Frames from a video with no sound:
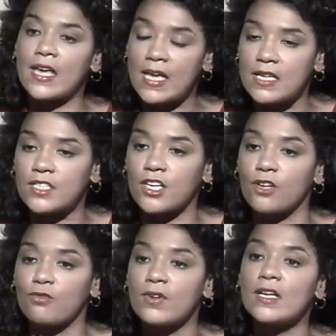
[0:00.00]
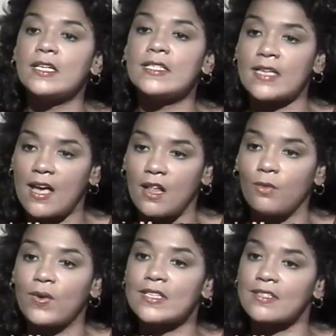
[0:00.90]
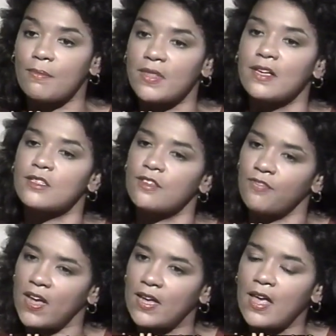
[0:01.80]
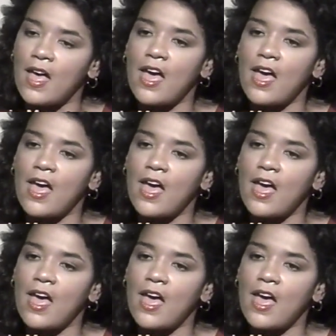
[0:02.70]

kids can really tell when something is fake